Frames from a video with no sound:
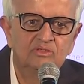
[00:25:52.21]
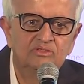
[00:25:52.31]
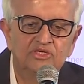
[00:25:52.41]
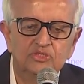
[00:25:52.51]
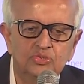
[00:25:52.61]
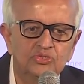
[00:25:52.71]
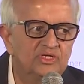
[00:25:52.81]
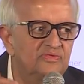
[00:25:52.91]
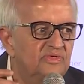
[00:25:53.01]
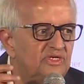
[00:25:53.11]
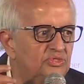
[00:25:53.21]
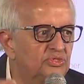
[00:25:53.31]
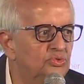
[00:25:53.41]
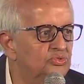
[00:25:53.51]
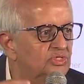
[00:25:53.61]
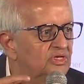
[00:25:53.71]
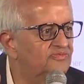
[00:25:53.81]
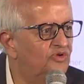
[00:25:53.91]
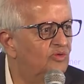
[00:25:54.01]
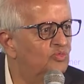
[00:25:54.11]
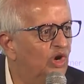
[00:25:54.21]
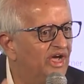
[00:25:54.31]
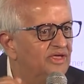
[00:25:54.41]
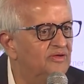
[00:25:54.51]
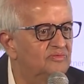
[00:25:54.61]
that you should in introduce a reform. Why?